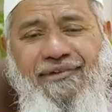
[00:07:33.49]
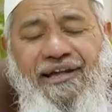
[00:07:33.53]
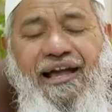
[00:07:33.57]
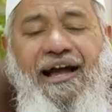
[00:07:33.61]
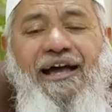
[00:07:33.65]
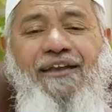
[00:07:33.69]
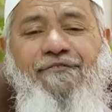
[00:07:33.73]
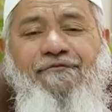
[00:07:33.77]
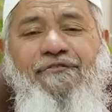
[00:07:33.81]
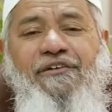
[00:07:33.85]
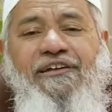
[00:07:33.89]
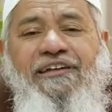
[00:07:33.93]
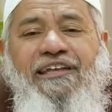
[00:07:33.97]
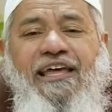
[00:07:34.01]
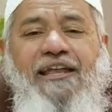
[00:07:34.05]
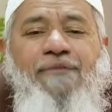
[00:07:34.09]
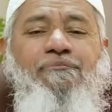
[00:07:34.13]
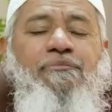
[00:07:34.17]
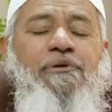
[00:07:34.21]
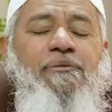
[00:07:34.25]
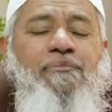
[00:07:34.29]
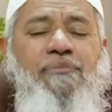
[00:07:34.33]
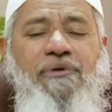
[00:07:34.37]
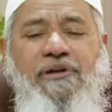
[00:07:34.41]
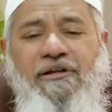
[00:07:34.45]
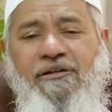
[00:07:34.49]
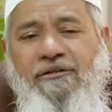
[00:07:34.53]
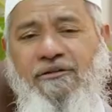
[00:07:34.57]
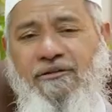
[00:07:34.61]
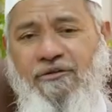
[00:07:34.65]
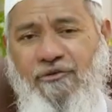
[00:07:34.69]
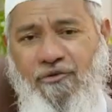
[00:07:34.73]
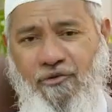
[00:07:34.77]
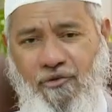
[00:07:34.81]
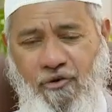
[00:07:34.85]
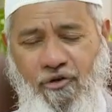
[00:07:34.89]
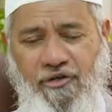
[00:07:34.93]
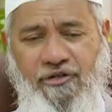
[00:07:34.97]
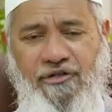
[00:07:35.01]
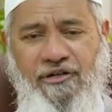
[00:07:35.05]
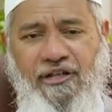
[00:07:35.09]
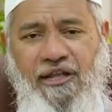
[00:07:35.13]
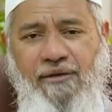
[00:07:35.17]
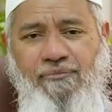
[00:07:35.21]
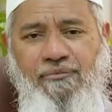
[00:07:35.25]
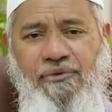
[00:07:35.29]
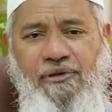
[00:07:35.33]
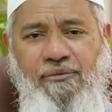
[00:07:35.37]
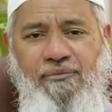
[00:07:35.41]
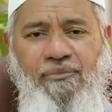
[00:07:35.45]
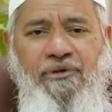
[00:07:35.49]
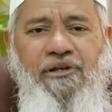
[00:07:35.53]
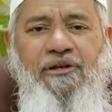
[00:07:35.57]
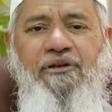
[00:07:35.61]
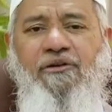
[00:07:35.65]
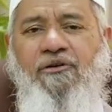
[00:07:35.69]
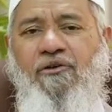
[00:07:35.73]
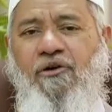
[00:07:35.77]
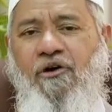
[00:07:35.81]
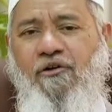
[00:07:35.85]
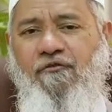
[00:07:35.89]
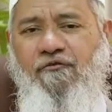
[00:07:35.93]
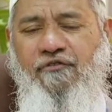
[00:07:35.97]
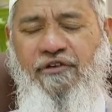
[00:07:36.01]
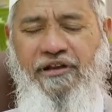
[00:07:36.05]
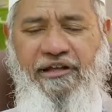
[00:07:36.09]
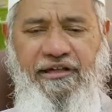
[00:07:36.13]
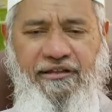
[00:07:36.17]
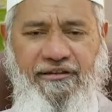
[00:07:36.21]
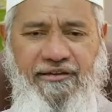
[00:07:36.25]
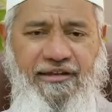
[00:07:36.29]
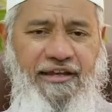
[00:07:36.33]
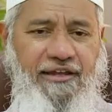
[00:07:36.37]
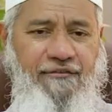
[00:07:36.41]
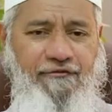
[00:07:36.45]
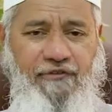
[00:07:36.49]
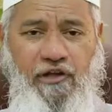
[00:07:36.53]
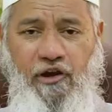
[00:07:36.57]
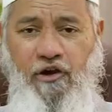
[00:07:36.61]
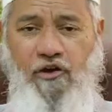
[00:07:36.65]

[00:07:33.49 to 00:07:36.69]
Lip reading: Can't feed 10 people, clothe 10 people, or free a slave.